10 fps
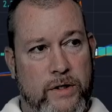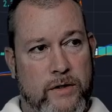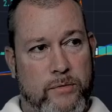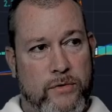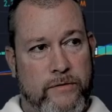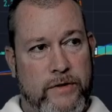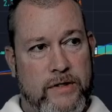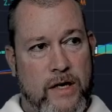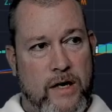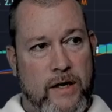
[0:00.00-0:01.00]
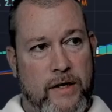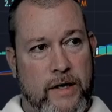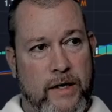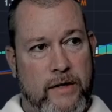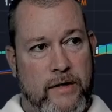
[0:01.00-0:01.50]
the previous high
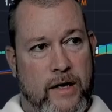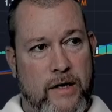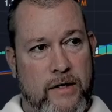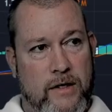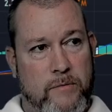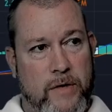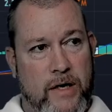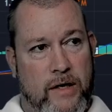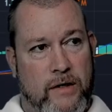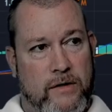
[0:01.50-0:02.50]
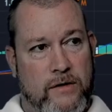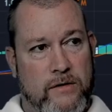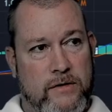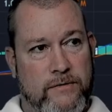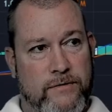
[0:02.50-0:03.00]
and the 8 EMA until
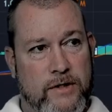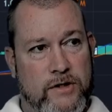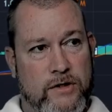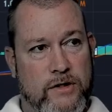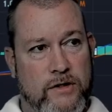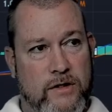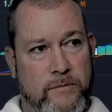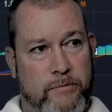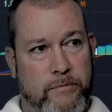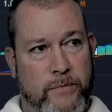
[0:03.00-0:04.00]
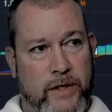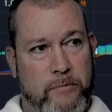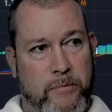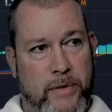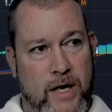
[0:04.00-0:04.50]
it's eventually just going to
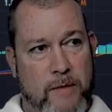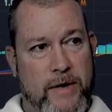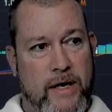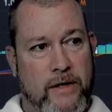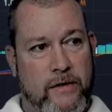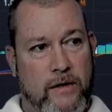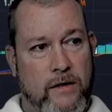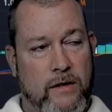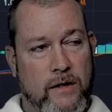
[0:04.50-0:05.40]
pop out of there.